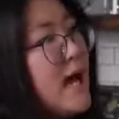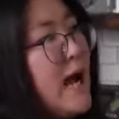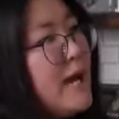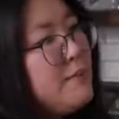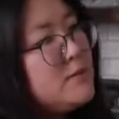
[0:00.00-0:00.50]

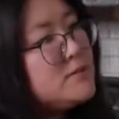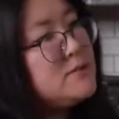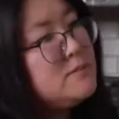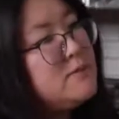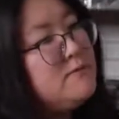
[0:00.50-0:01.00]
I
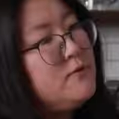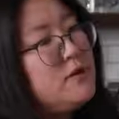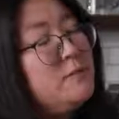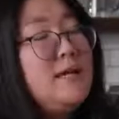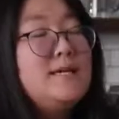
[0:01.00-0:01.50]
personally prefer
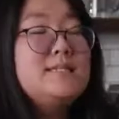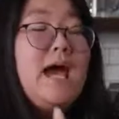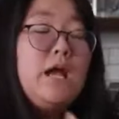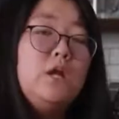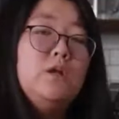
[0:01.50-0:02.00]
to be
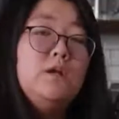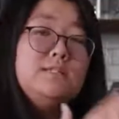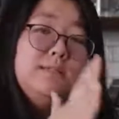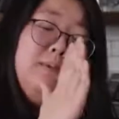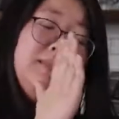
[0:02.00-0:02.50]

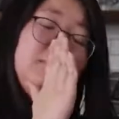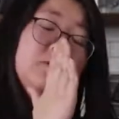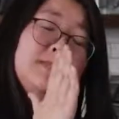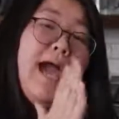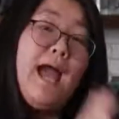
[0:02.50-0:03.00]
to pick the
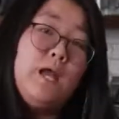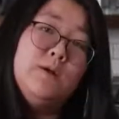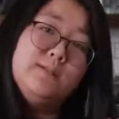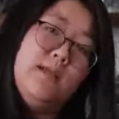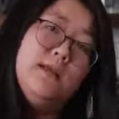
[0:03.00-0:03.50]
most
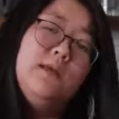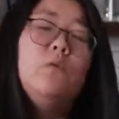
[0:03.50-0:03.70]
accurate setting.